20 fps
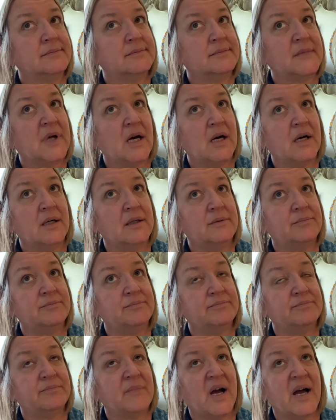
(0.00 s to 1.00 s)

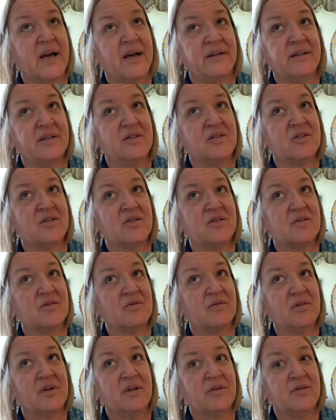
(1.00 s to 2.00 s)
I had this
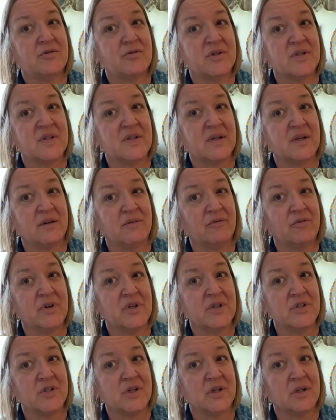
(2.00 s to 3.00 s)
interesting
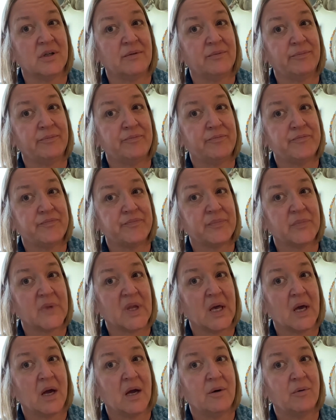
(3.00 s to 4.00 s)
vision.
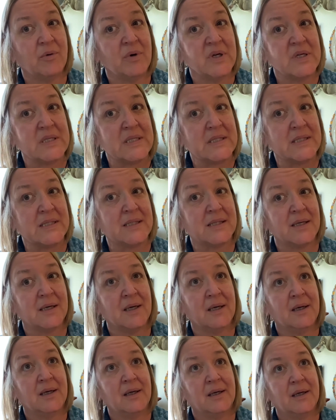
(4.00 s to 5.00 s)
I was
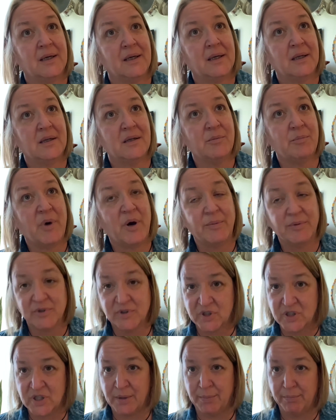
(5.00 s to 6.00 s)
in the
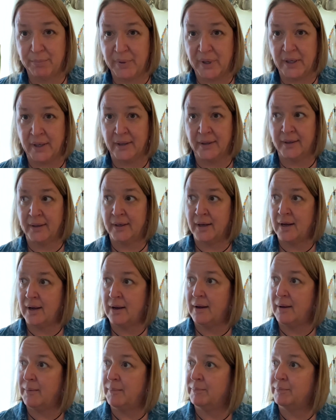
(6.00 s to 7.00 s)
Bubbleship
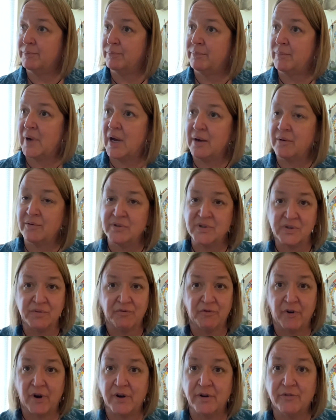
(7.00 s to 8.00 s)
and I was in
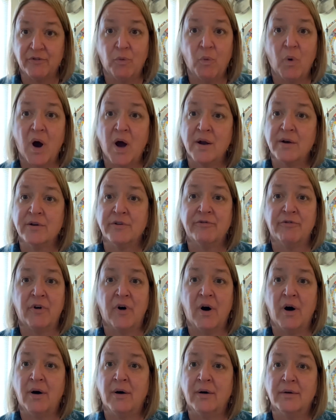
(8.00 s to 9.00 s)
front of a
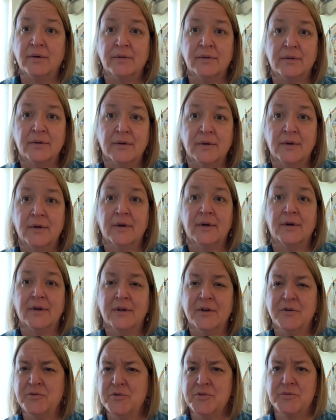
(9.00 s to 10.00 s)
waterfall.
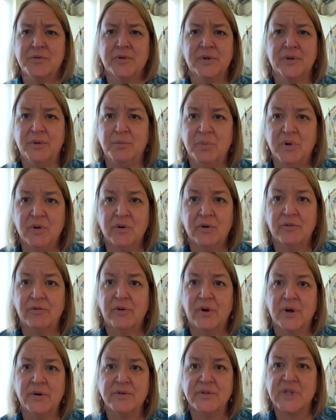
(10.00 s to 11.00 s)
It was really beautiful.
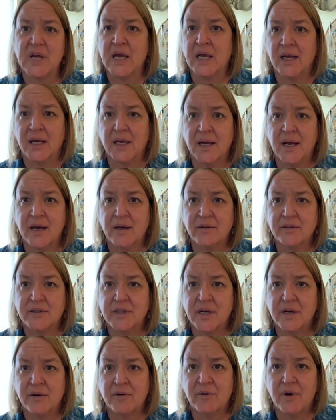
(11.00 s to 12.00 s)
I was hanging out
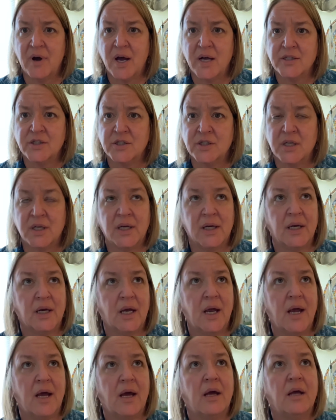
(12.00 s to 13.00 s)
there watching,
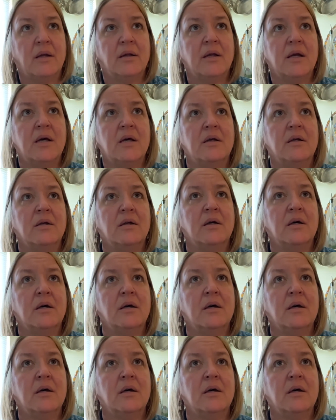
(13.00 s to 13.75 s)
and then